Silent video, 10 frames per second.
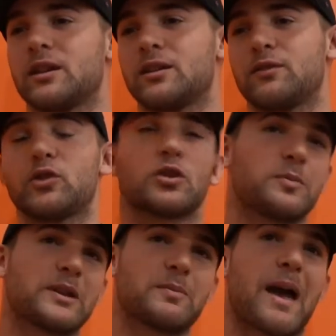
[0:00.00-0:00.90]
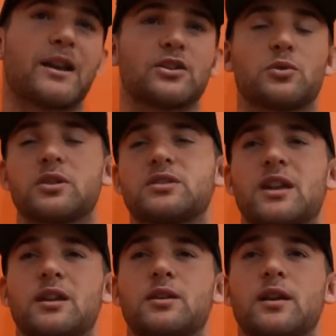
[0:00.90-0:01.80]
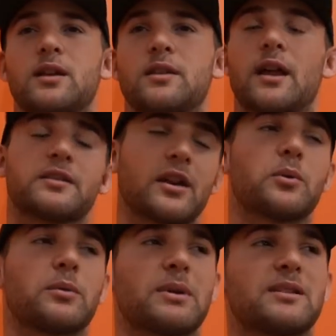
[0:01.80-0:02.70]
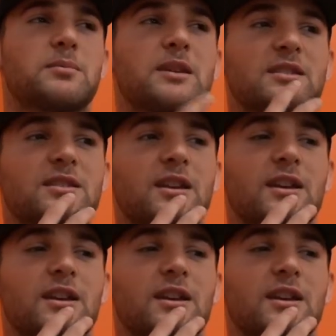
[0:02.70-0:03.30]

And if you don't speak Spanish, you understand that I'll tell you what it means.